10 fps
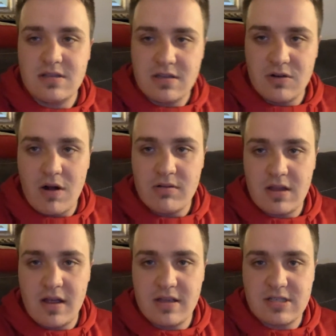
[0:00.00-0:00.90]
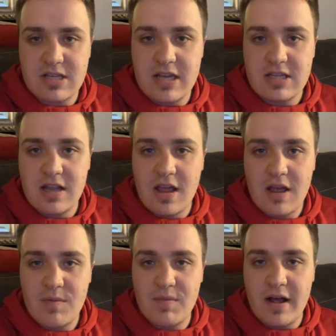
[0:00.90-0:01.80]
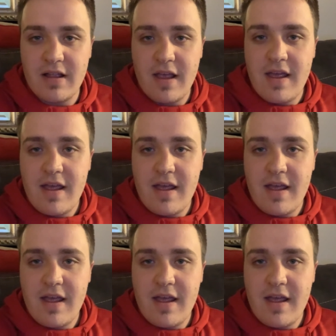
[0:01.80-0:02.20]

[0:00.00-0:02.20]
throughout the season, but